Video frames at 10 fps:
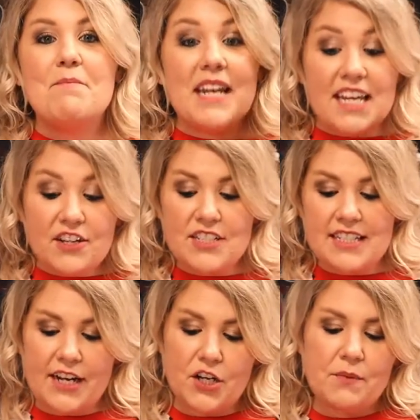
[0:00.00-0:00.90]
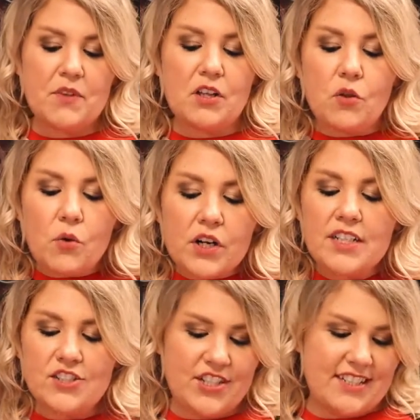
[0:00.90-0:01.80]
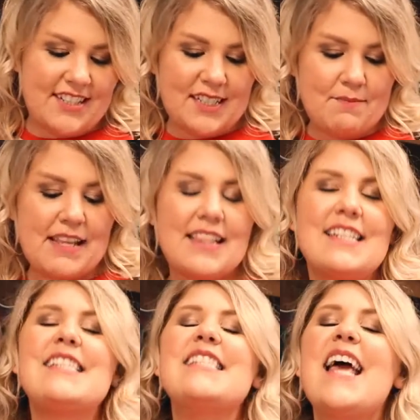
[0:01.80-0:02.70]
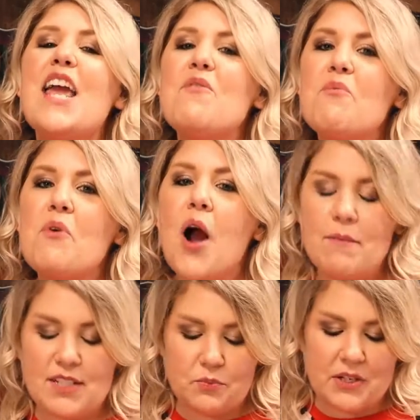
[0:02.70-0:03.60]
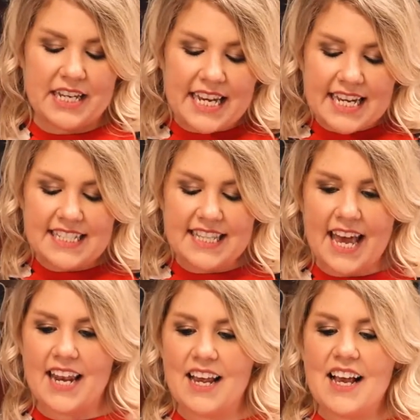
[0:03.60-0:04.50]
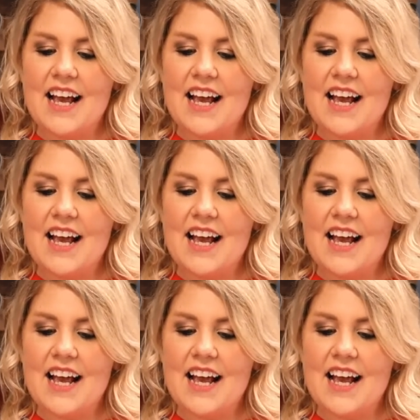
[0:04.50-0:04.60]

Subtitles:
Many years later, the Lord Jesus made the same promise when he said,